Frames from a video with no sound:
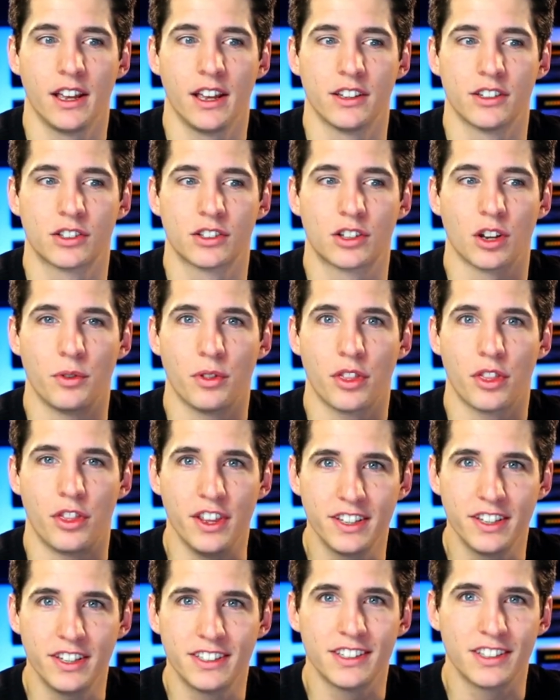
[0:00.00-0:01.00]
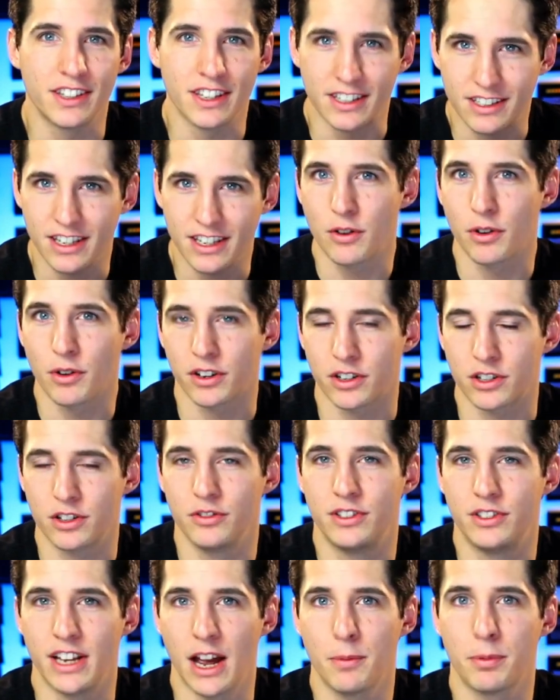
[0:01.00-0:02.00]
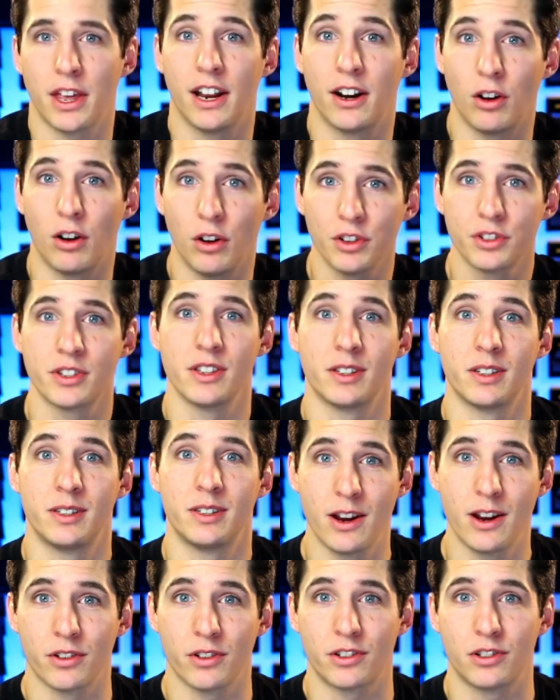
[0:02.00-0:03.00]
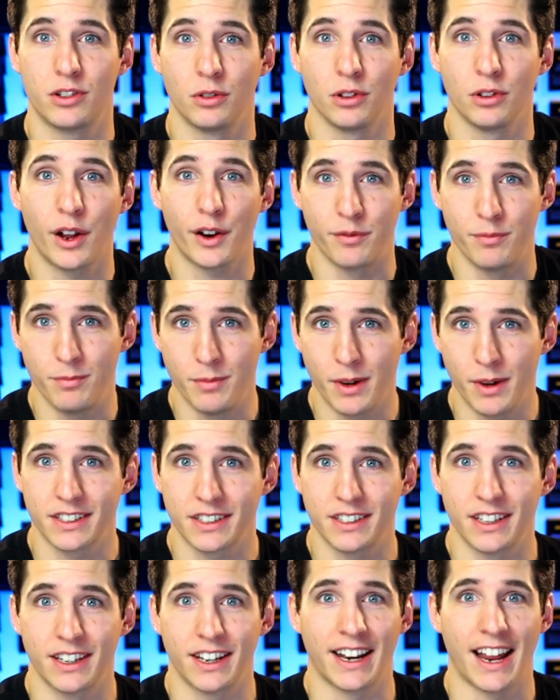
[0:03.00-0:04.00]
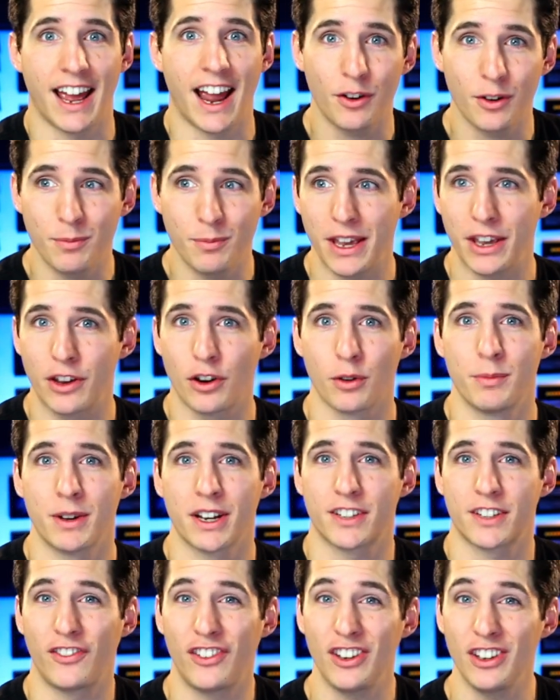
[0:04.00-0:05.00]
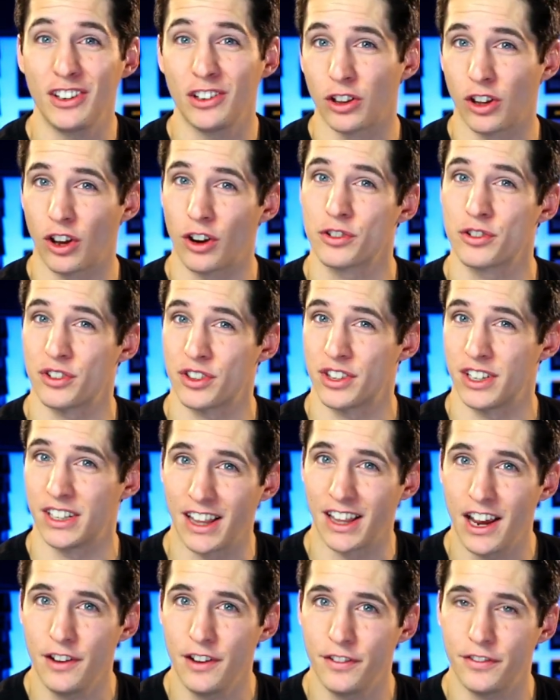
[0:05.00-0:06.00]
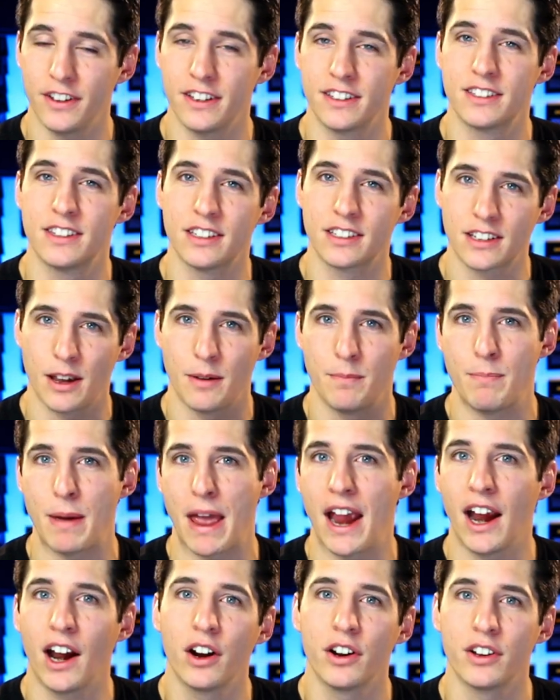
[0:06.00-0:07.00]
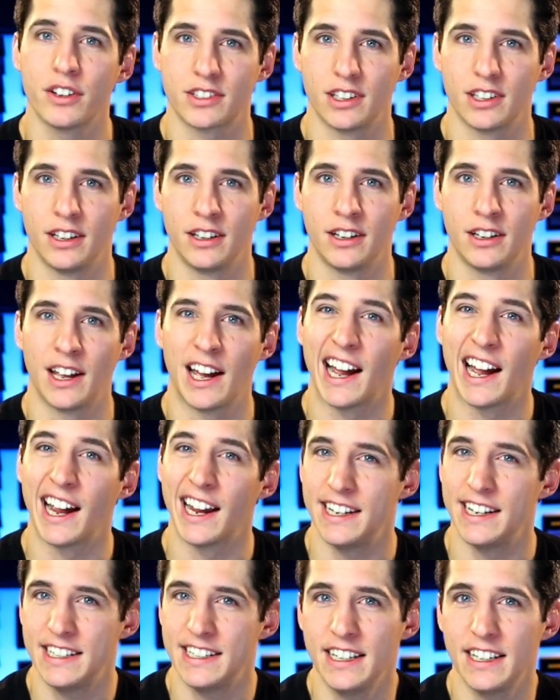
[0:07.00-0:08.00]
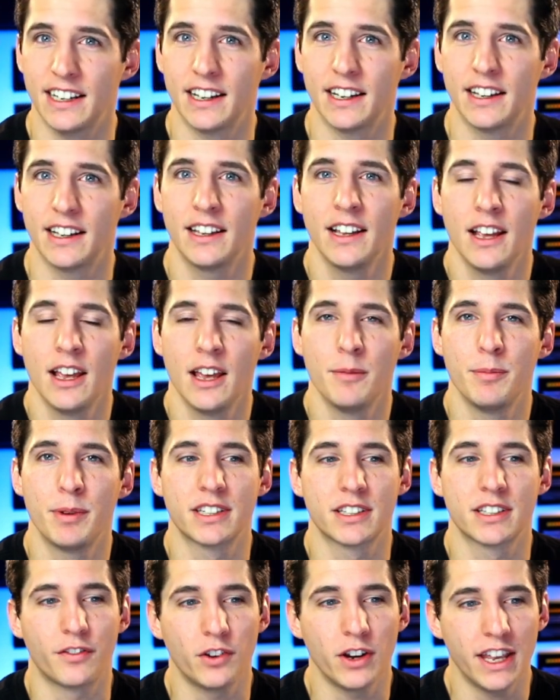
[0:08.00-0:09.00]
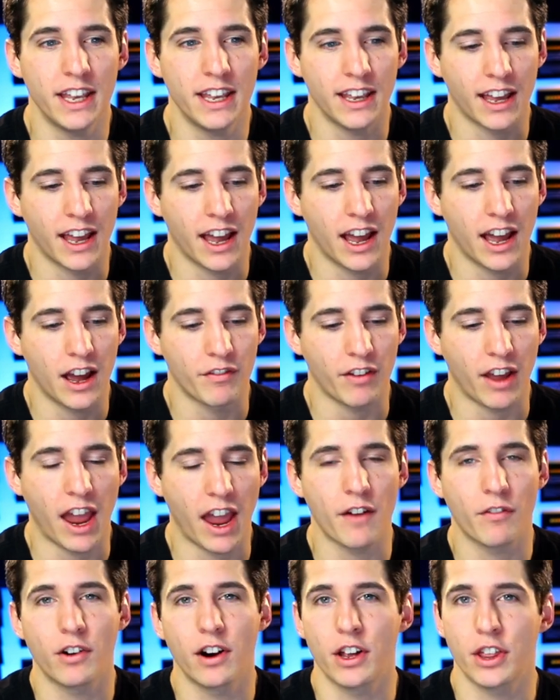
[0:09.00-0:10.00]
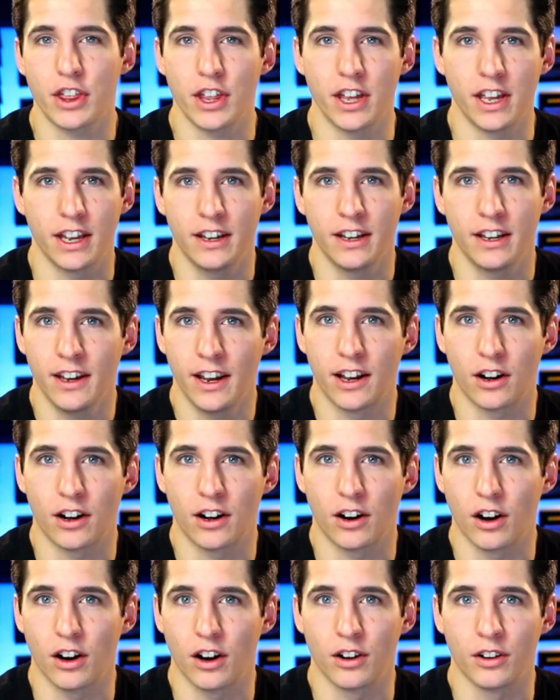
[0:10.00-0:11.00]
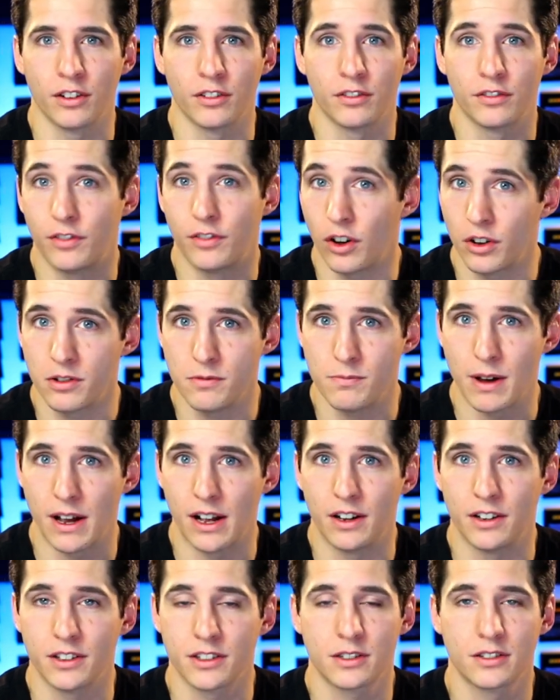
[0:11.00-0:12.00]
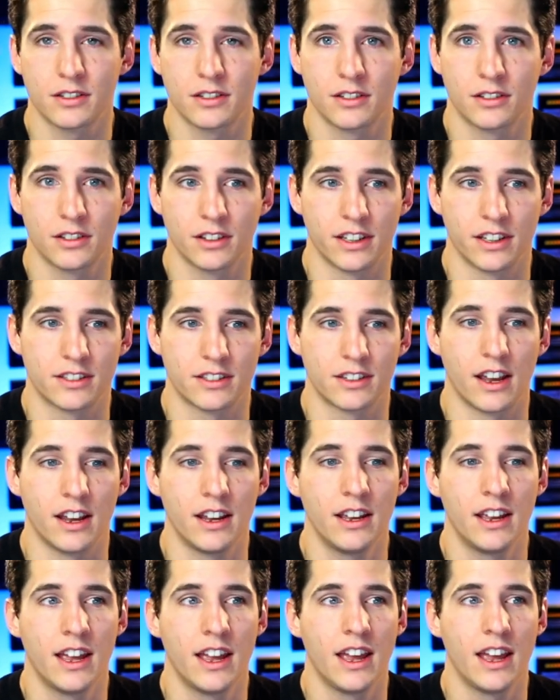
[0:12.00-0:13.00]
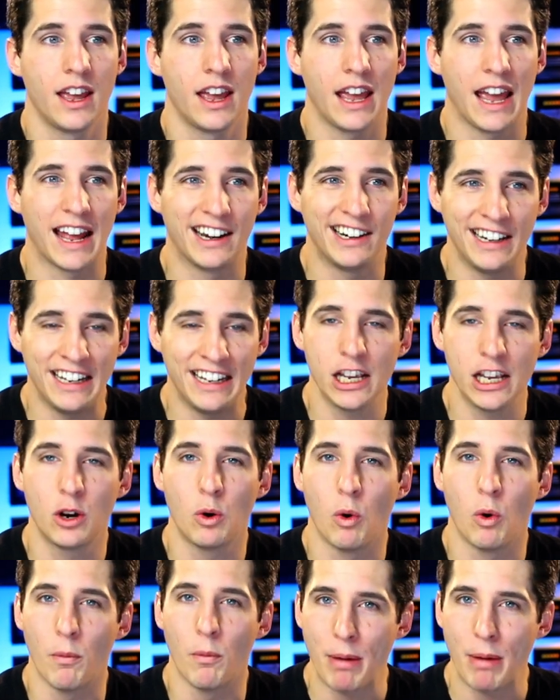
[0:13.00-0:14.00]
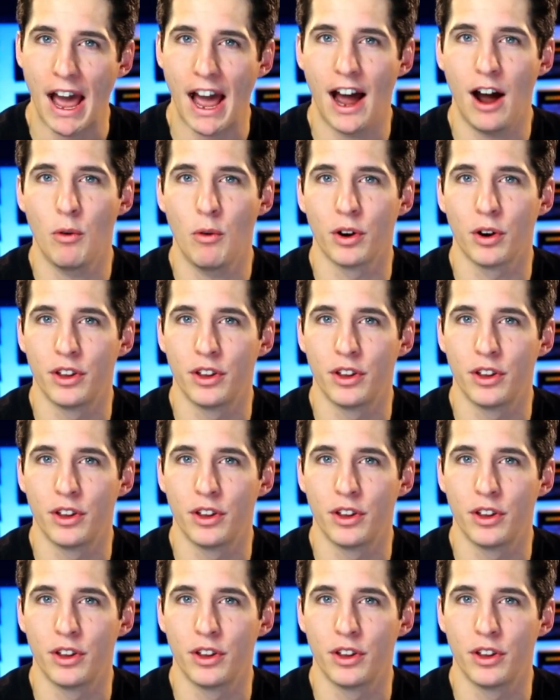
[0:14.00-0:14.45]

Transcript: So this is the secret to depth, and also the secret to a lot of mixing and how to make your mix feel larger than life is this comparison idea. Because if we have everything in our volume balance, let's say, at an equal power